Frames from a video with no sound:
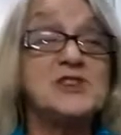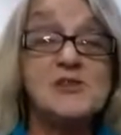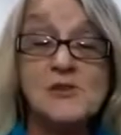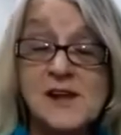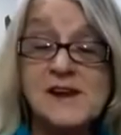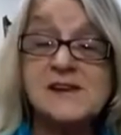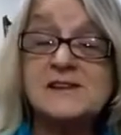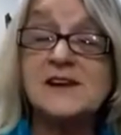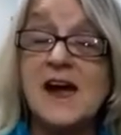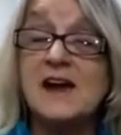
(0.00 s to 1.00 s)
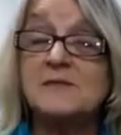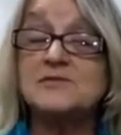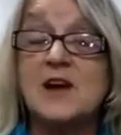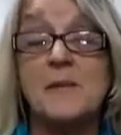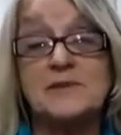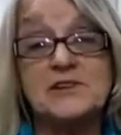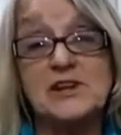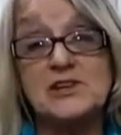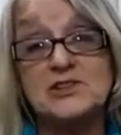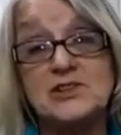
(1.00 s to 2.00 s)
cheerleading games,
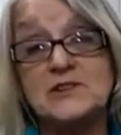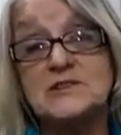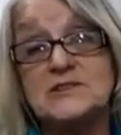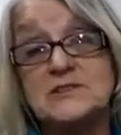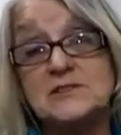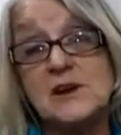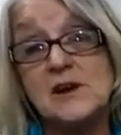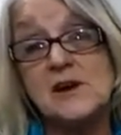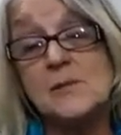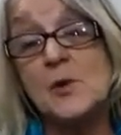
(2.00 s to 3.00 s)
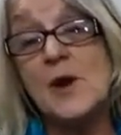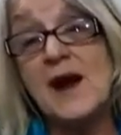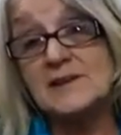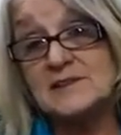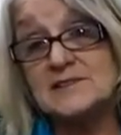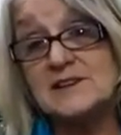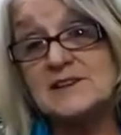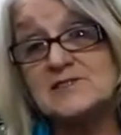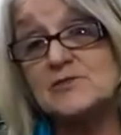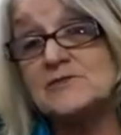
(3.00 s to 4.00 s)
competitions,
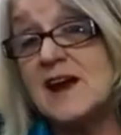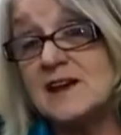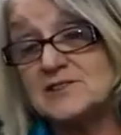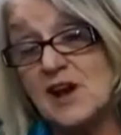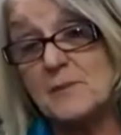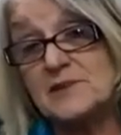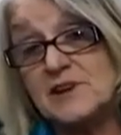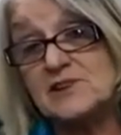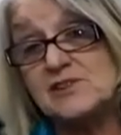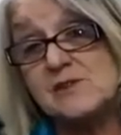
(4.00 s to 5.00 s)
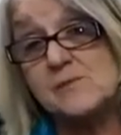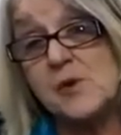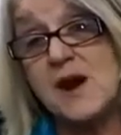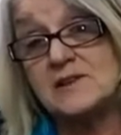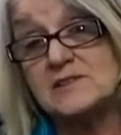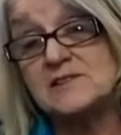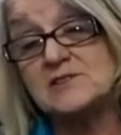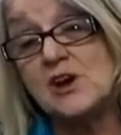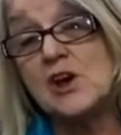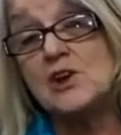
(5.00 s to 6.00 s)
practices, your dance competition and
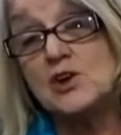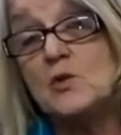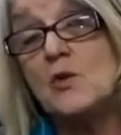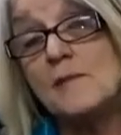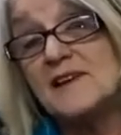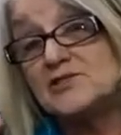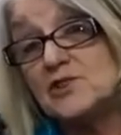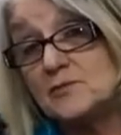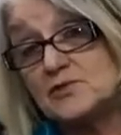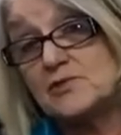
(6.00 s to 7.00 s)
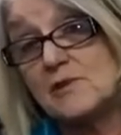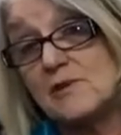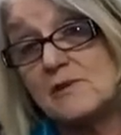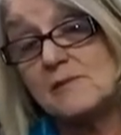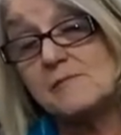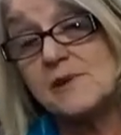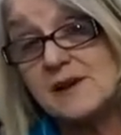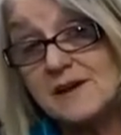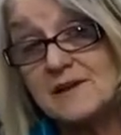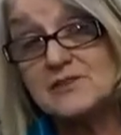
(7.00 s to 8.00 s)
practices, you were my superstar
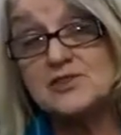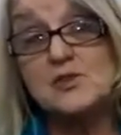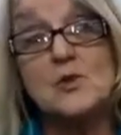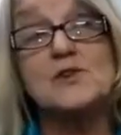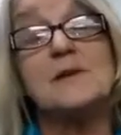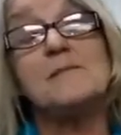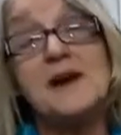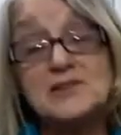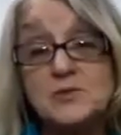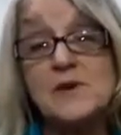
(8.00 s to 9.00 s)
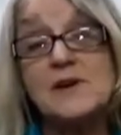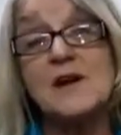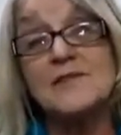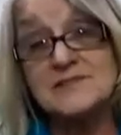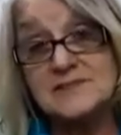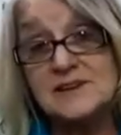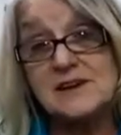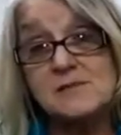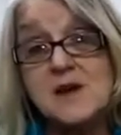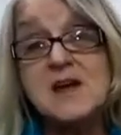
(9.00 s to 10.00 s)
because you were the best one on the
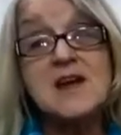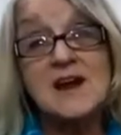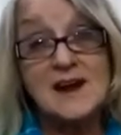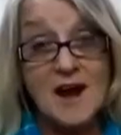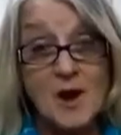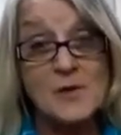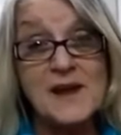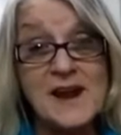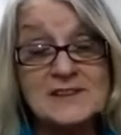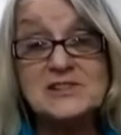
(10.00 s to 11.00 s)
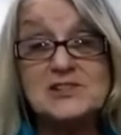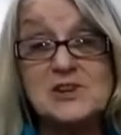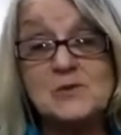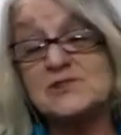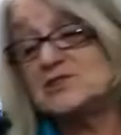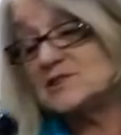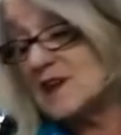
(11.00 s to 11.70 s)
team and all they had to do was just